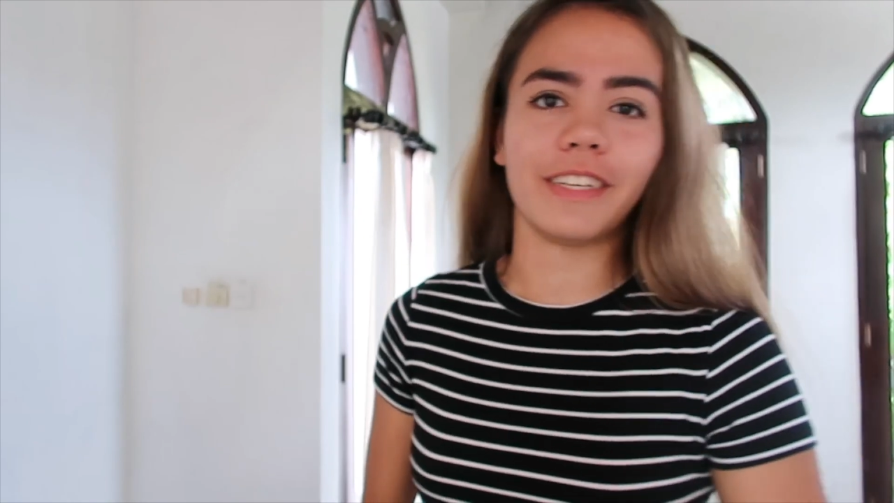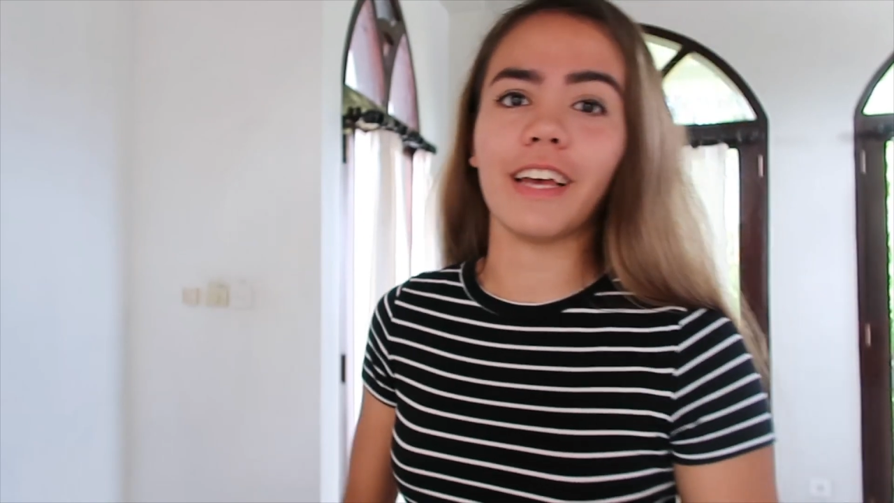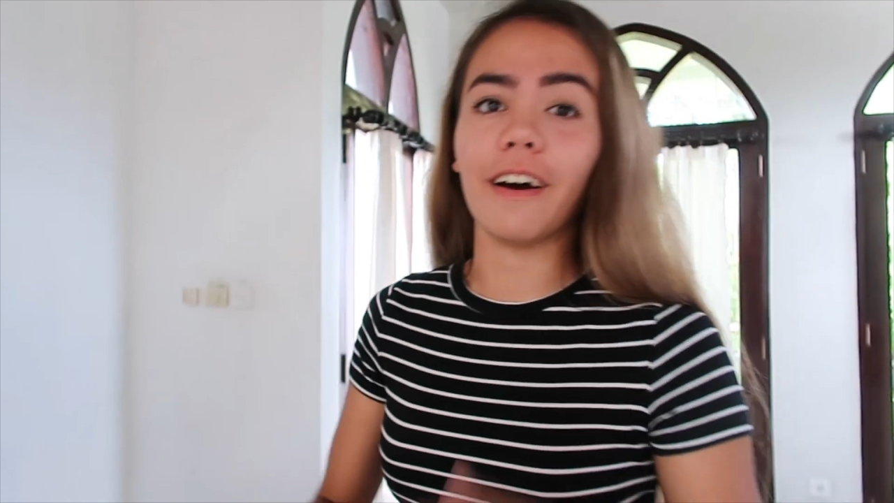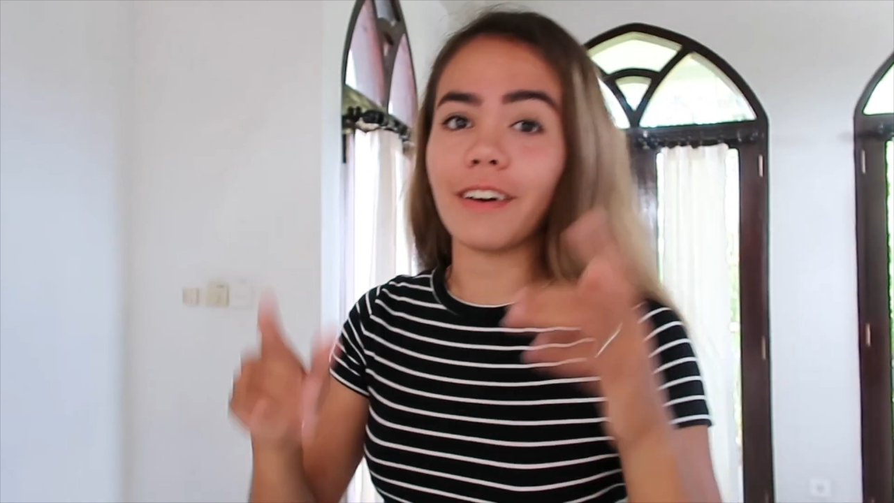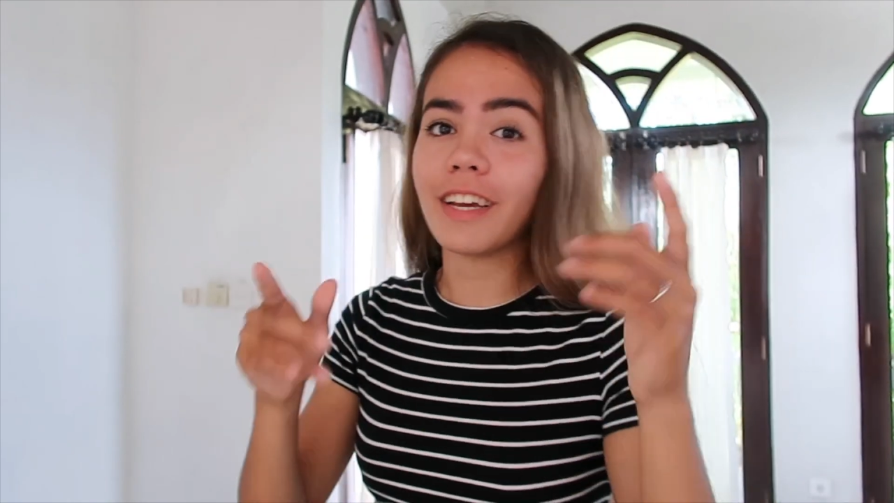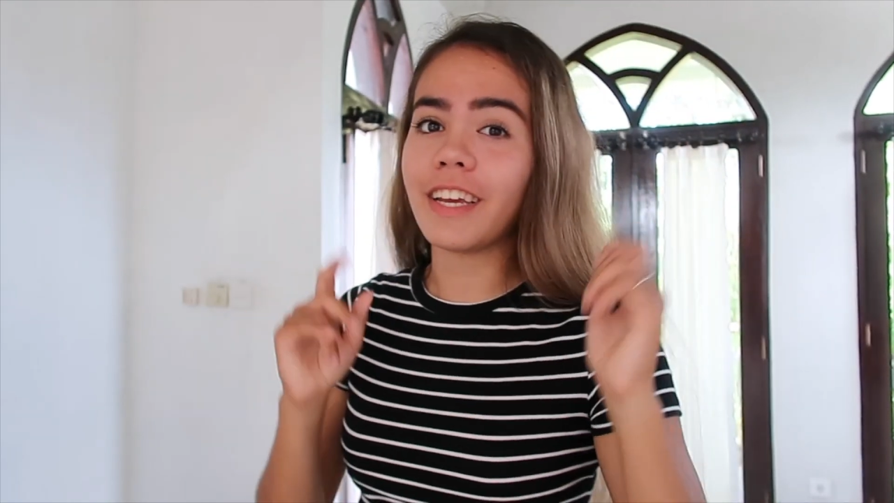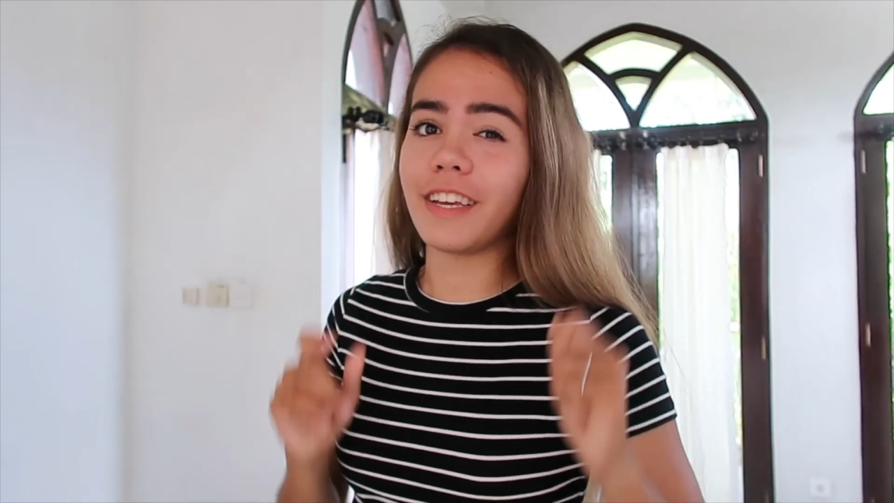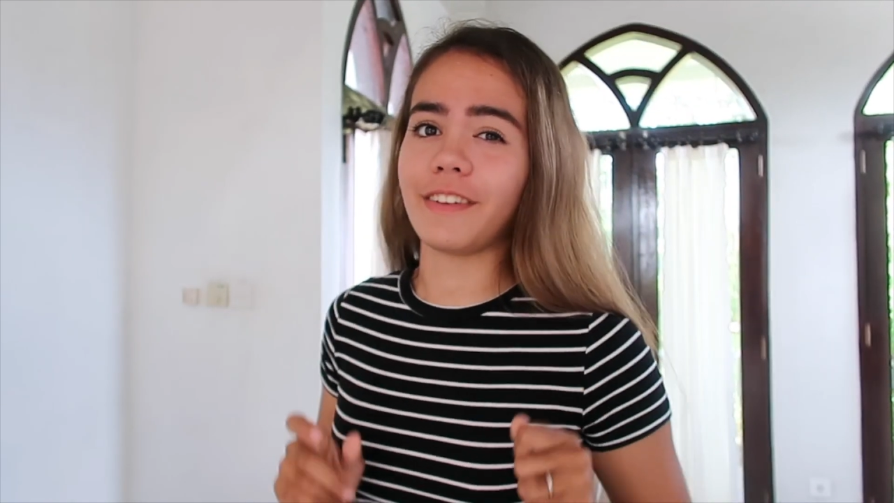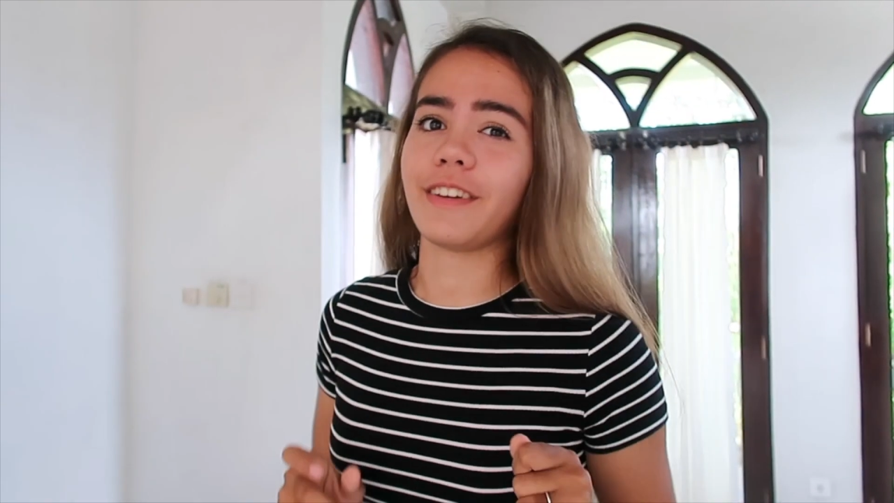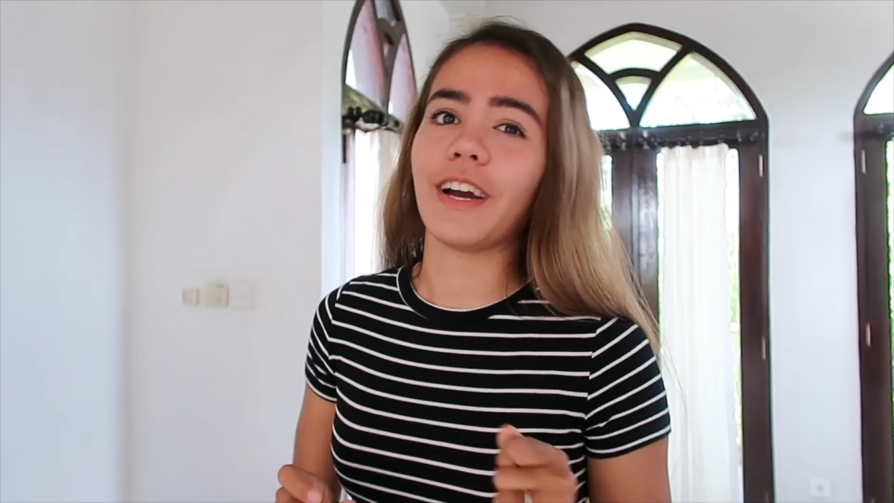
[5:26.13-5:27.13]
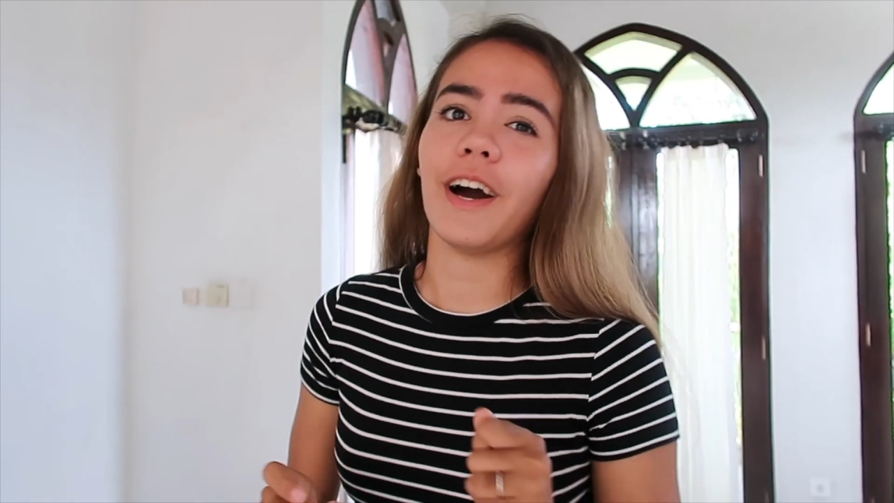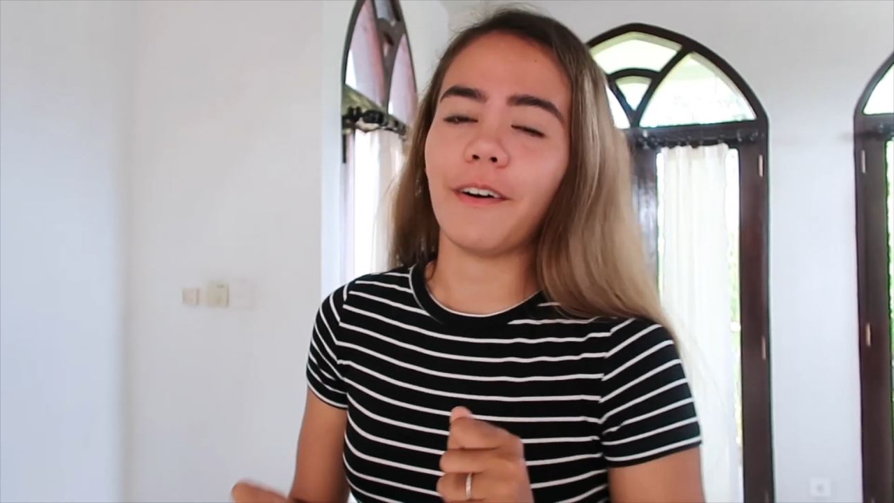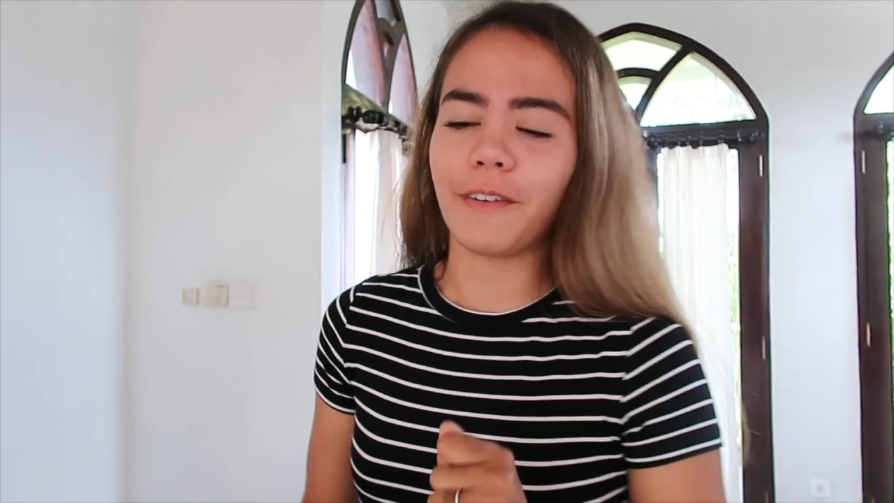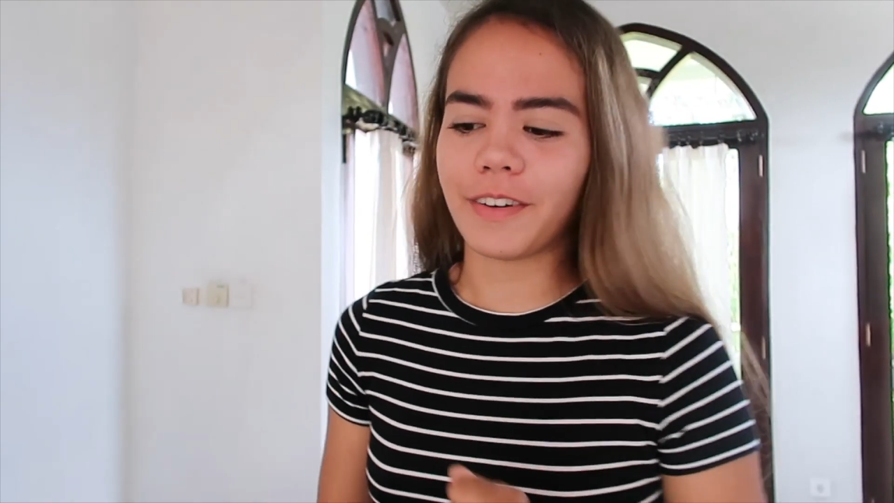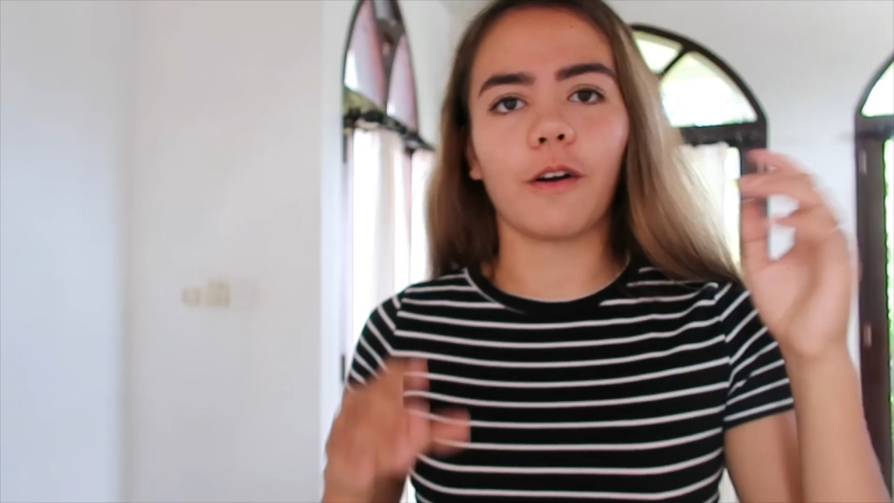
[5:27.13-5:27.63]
so here you go.